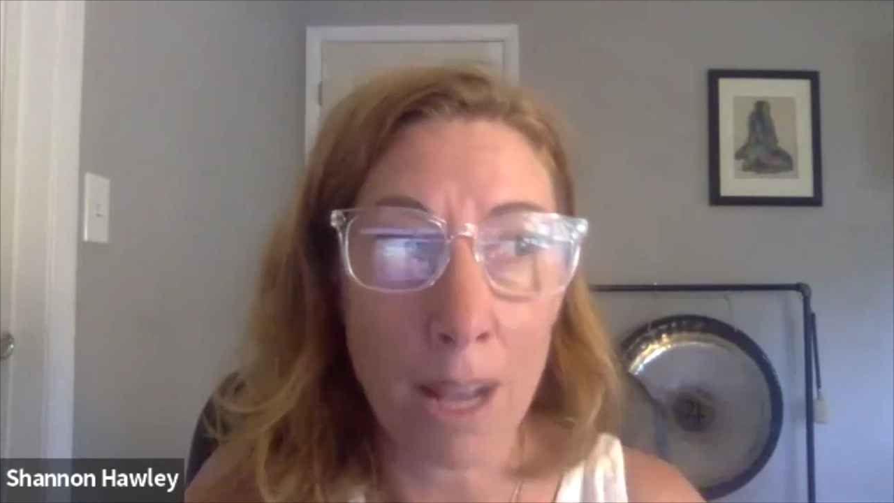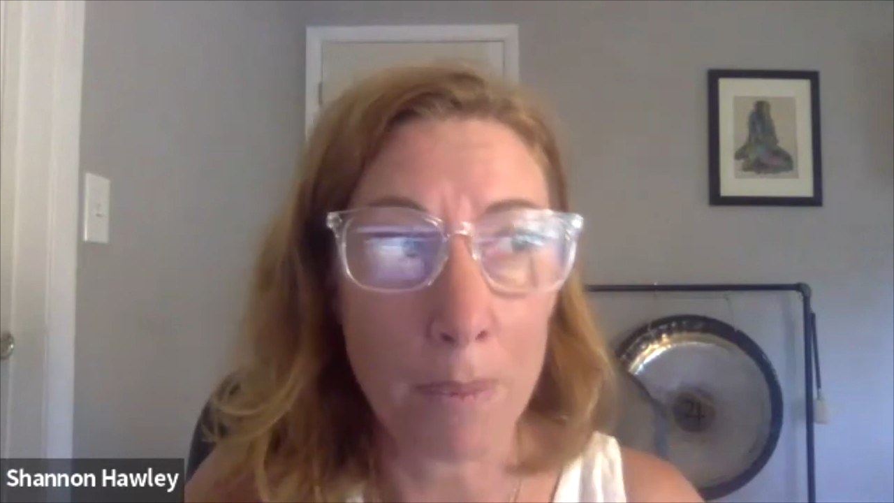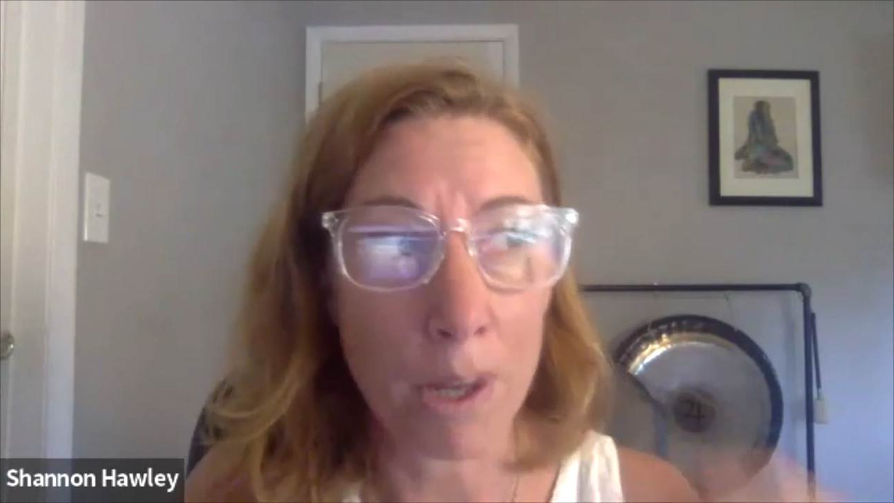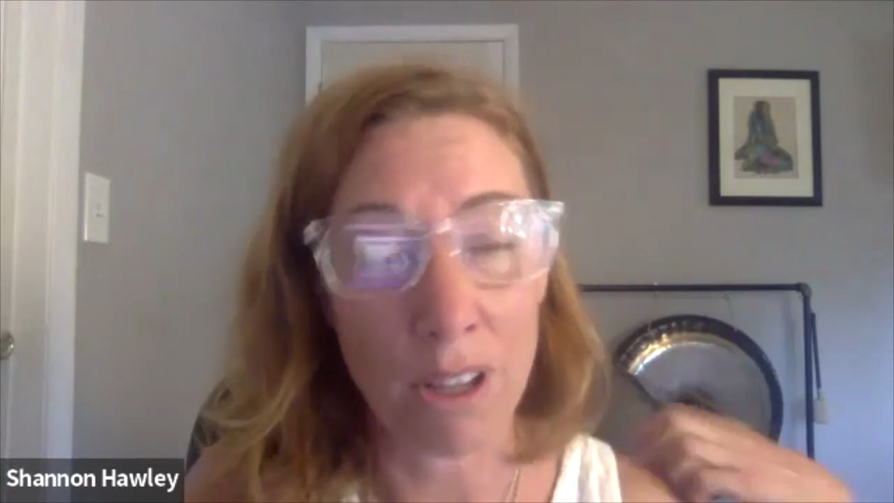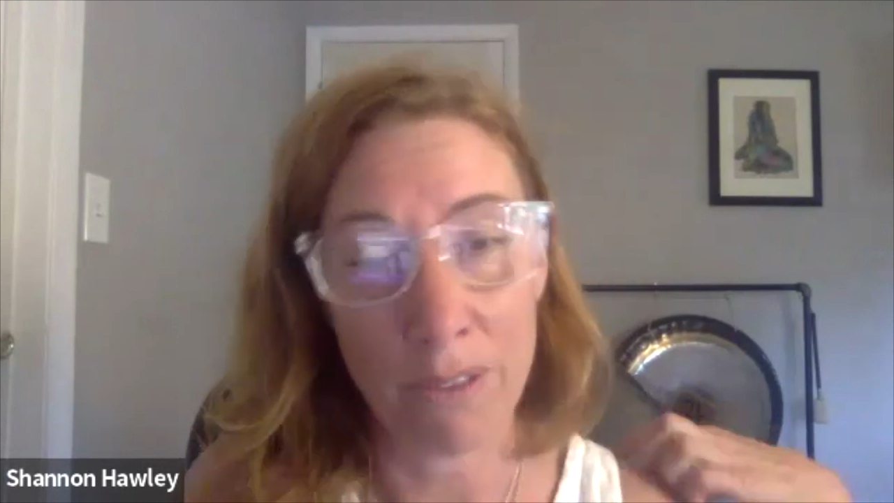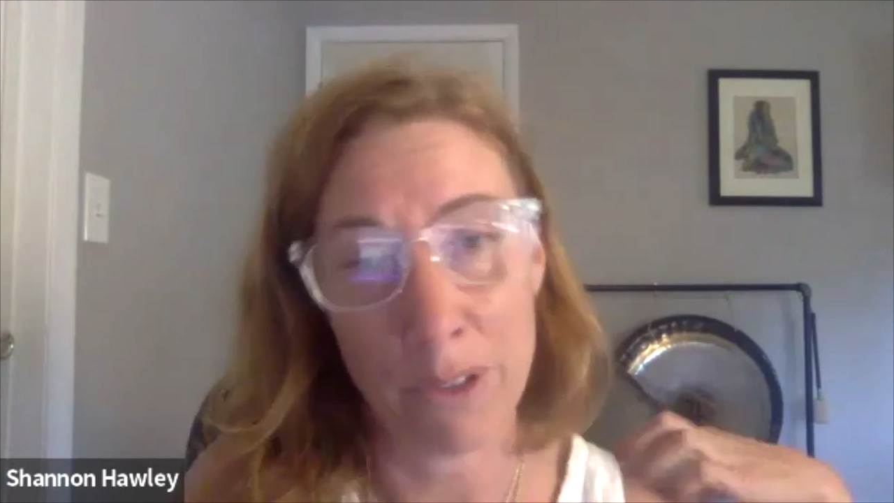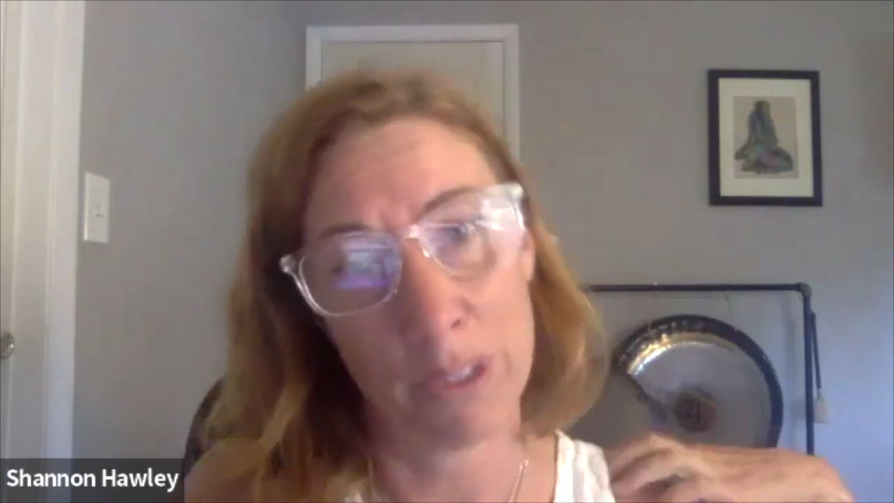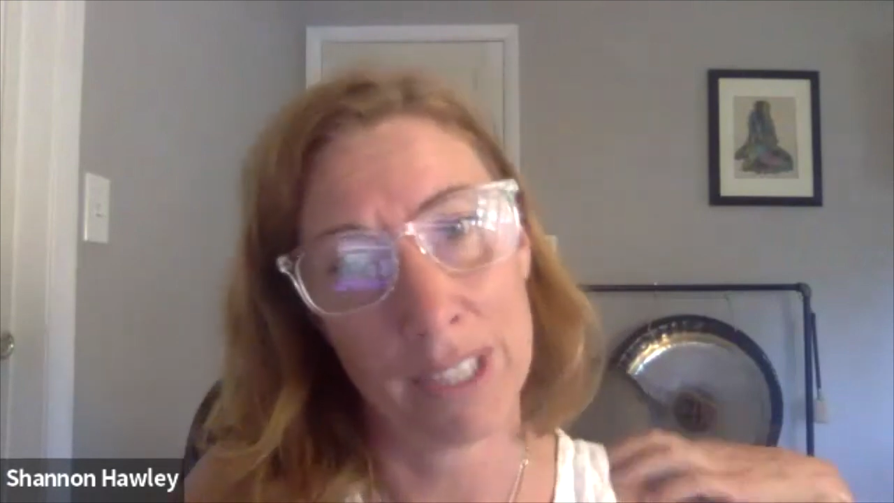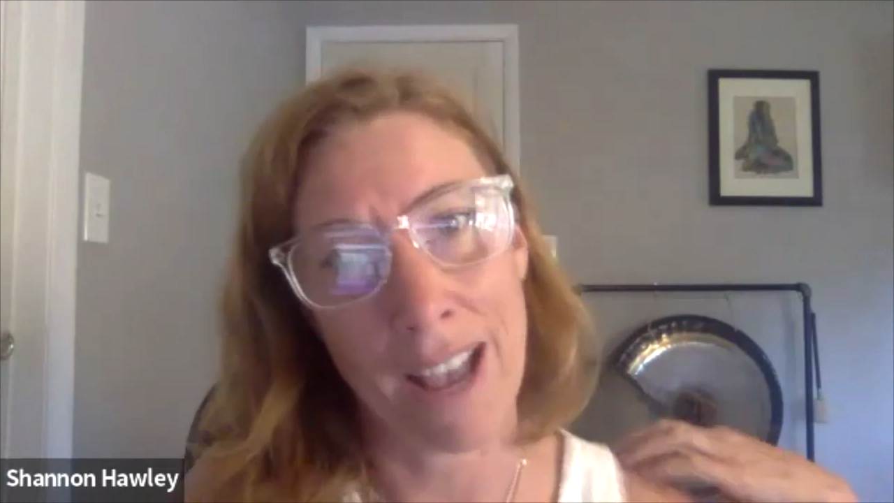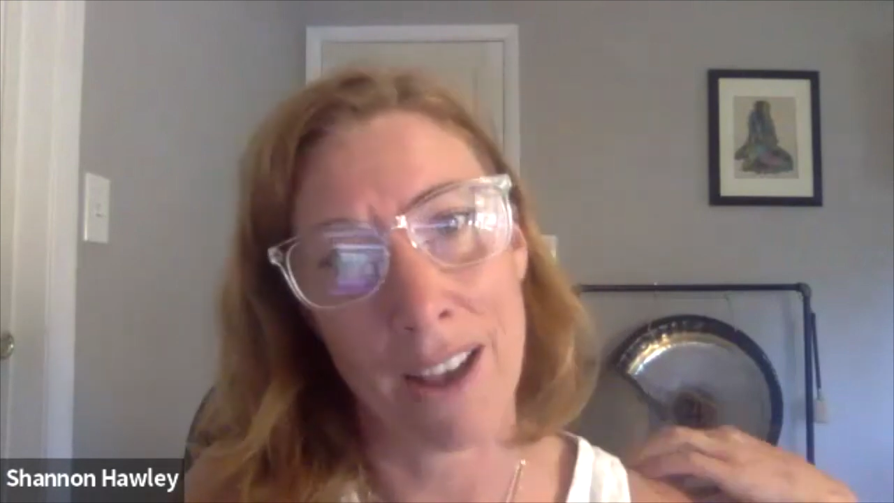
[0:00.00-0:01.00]
up on all of those
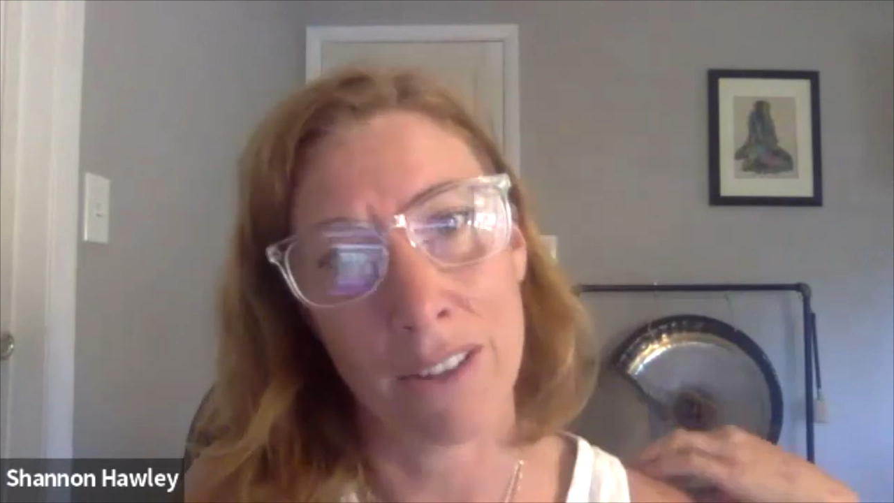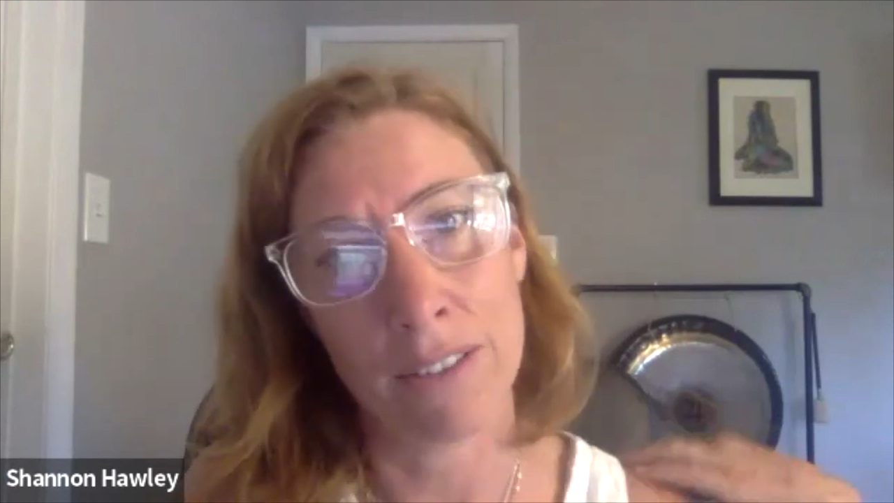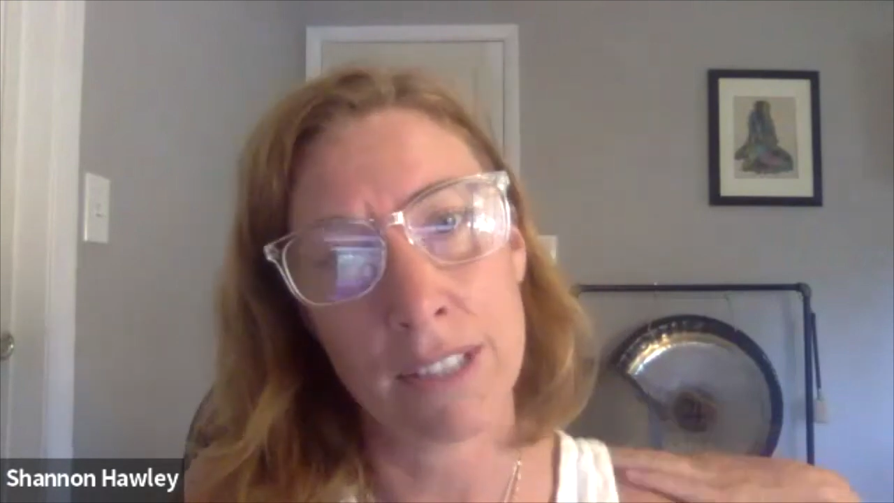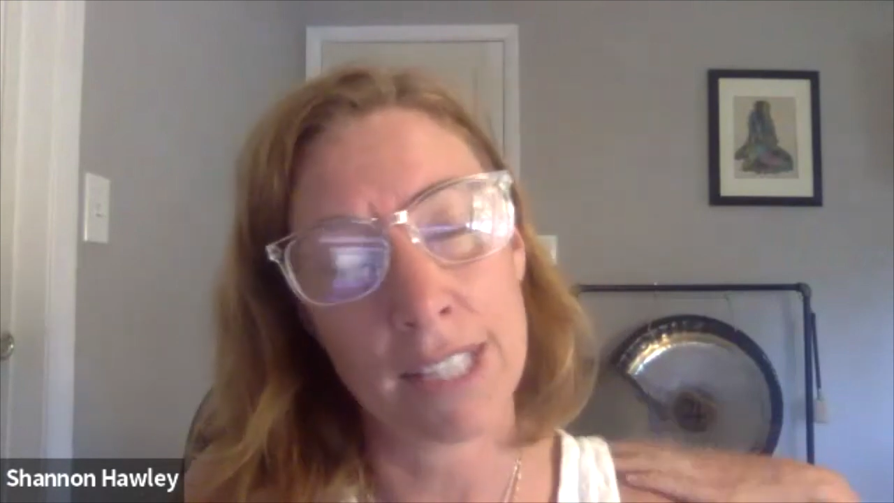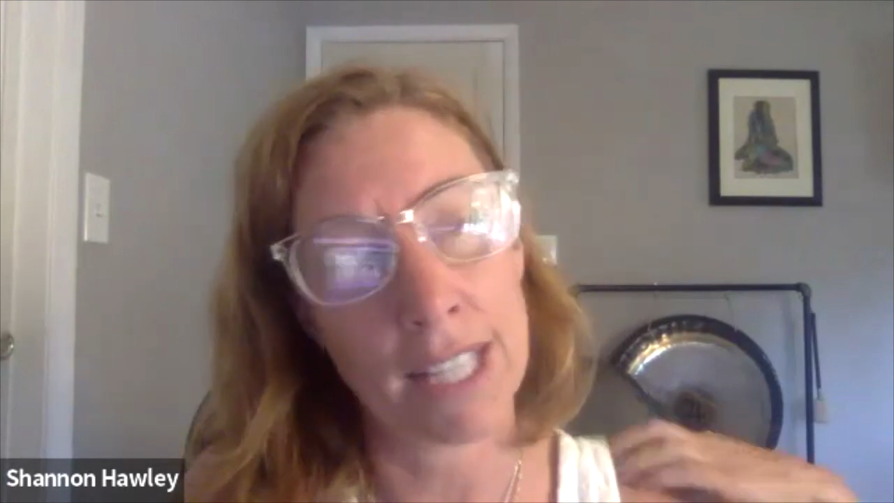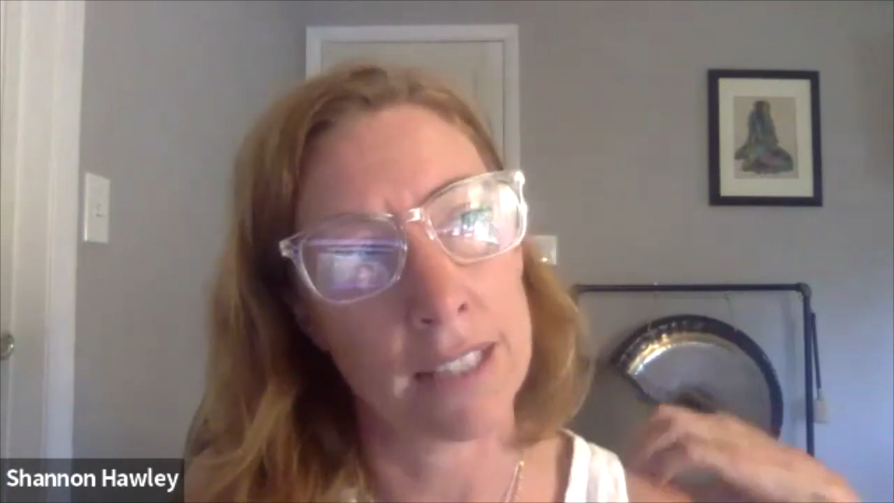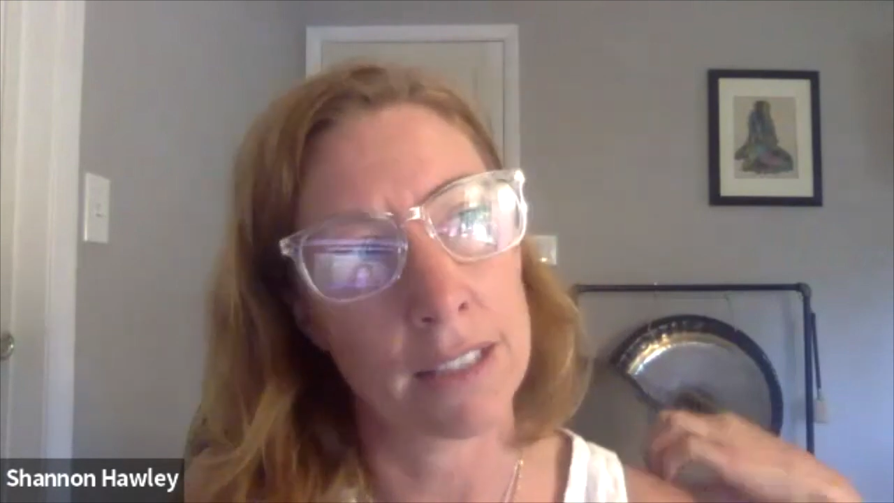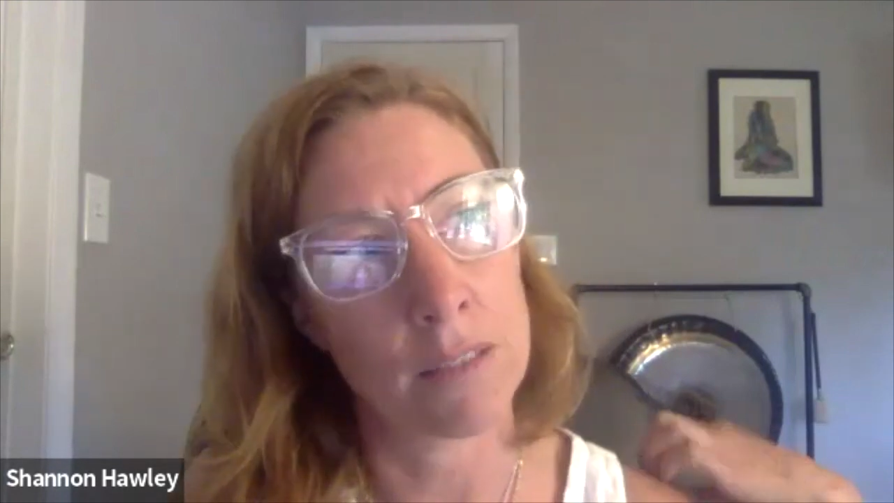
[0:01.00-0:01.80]
sounds is,